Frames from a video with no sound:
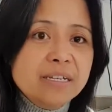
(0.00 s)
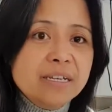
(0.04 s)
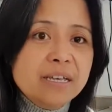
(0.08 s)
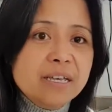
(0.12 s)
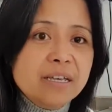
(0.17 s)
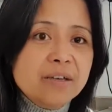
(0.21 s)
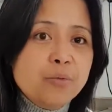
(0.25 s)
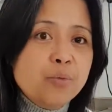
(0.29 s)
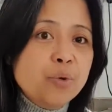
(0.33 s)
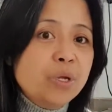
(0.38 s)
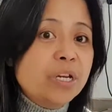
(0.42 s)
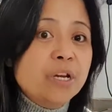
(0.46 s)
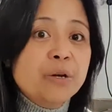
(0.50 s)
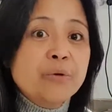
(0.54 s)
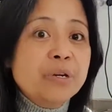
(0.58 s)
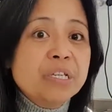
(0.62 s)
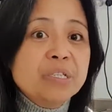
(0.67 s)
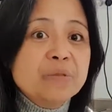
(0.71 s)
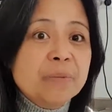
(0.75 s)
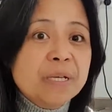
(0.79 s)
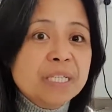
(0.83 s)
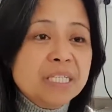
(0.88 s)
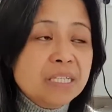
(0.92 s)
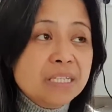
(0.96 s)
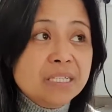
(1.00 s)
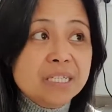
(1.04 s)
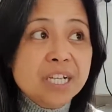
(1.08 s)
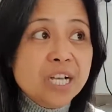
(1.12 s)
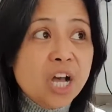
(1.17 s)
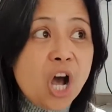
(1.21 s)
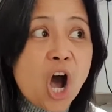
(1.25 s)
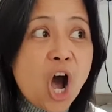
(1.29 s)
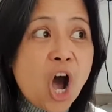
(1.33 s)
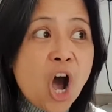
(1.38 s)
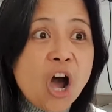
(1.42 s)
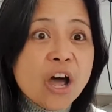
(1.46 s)
When the Christmas is
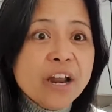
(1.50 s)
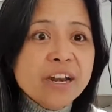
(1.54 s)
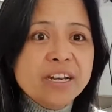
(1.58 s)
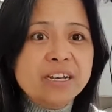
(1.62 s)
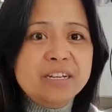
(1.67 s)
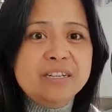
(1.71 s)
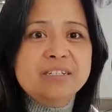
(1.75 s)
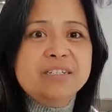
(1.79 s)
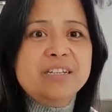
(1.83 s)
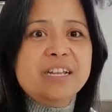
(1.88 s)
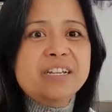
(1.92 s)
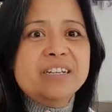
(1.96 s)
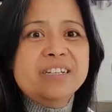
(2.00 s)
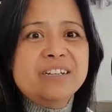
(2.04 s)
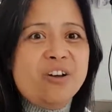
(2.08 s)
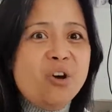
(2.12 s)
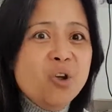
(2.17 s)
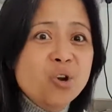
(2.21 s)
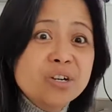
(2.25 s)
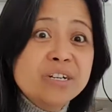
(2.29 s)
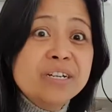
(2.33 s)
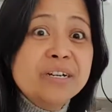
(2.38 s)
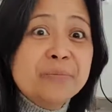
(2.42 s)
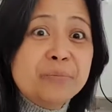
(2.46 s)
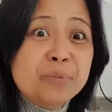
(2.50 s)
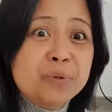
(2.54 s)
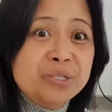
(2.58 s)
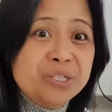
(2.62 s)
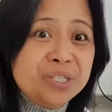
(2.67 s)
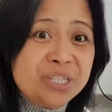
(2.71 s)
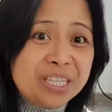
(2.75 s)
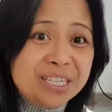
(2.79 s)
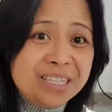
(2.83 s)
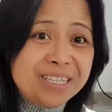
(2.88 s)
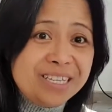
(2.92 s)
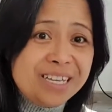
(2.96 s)
gone, then all their
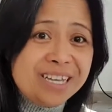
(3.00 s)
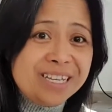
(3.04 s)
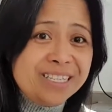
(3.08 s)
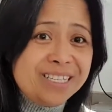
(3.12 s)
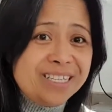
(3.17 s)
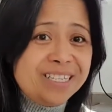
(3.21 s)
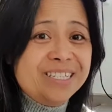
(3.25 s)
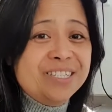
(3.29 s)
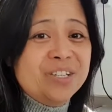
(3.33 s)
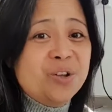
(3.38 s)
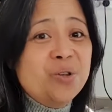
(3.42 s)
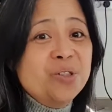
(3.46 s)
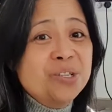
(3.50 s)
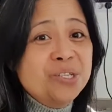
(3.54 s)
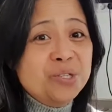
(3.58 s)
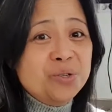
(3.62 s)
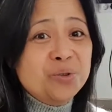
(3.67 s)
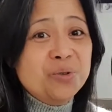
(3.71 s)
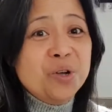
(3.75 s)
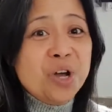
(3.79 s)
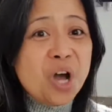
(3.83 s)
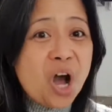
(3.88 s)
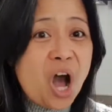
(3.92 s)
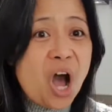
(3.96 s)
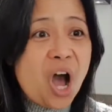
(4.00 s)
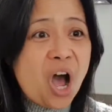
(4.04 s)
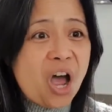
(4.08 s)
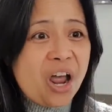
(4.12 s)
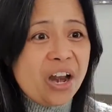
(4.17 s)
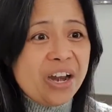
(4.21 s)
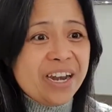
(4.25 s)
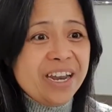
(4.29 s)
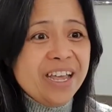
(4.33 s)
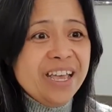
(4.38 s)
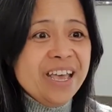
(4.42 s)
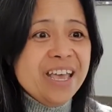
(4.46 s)
poinsettias is also
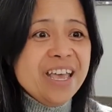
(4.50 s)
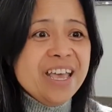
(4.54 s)
gone.